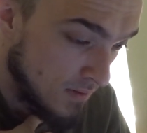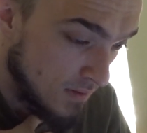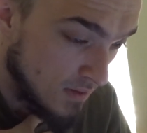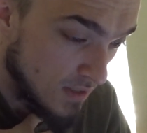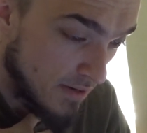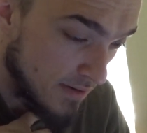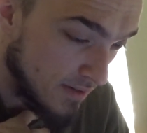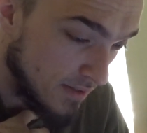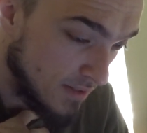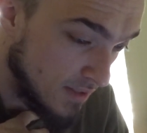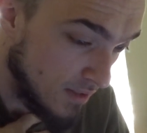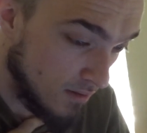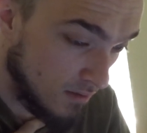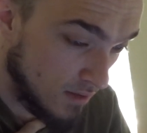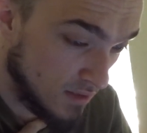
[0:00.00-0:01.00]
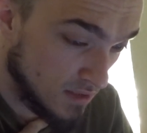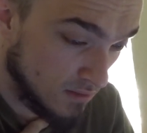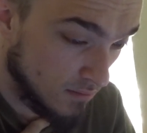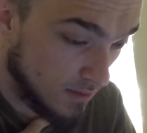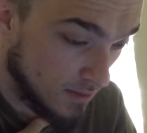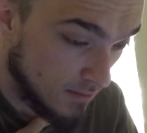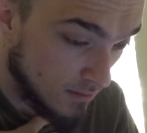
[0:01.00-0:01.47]
and now I could care less of
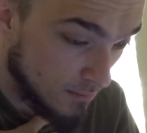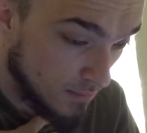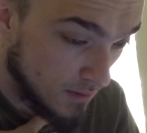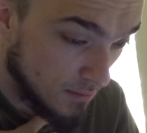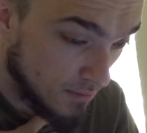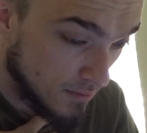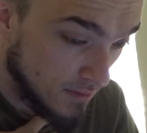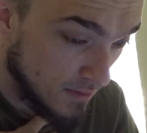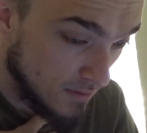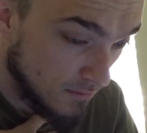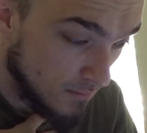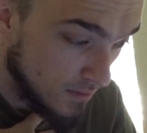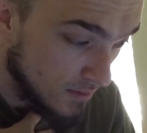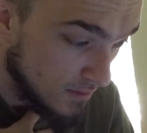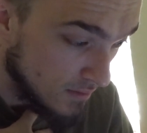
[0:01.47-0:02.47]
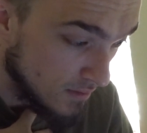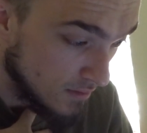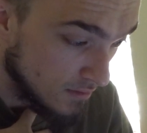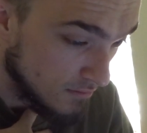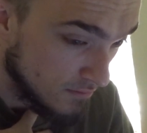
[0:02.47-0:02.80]
what other people think of me, and it